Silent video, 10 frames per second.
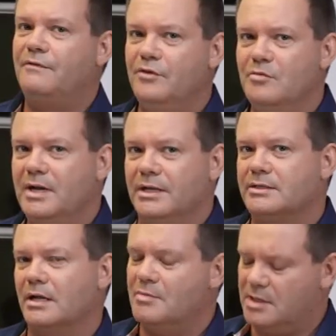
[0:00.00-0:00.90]
few minutes,
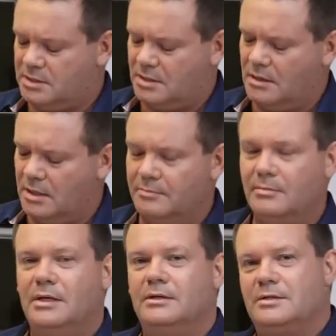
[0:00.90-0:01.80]
take a bit of time
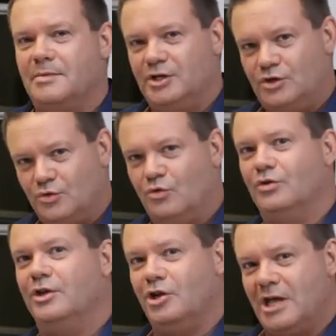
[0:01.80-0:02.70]
to make sure
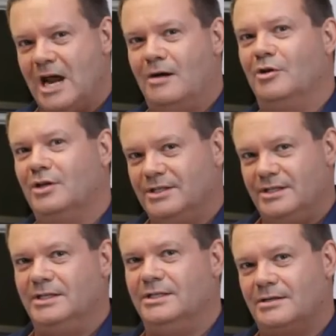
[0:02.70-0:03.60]
that you caramelise
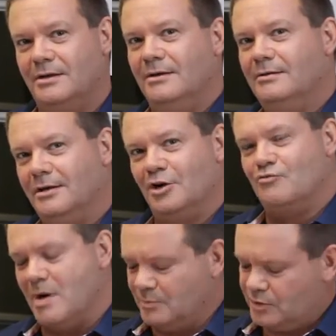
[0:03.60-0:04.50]
these little
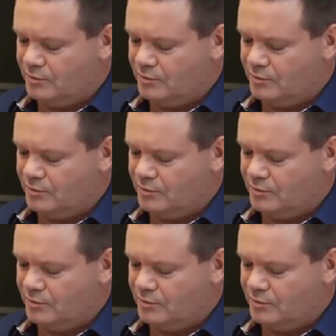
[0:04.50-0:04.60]
rumps